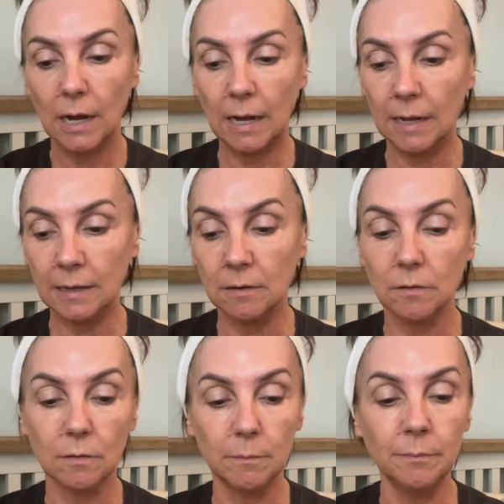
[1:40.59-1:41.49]

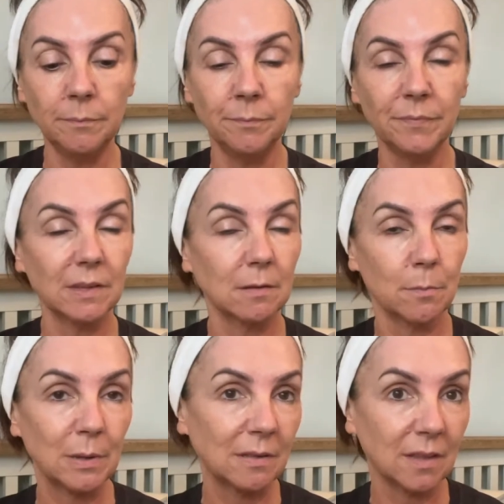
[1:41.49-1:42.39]
and it's the
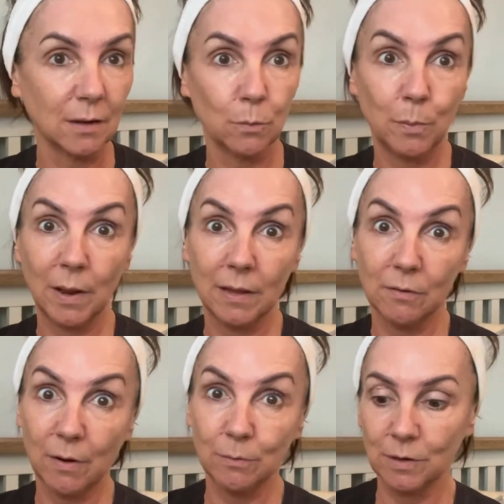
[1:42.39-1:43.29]
best thing to apply your
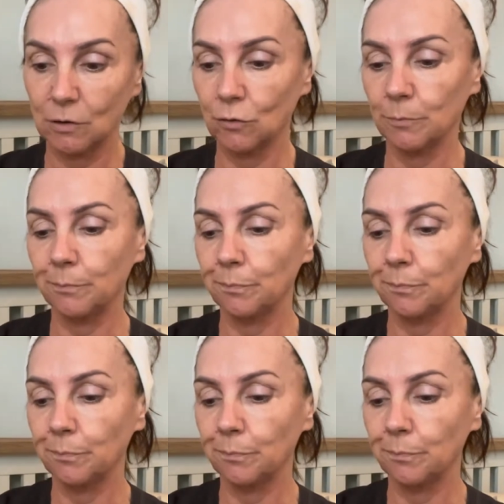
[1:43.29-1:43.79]
foundation.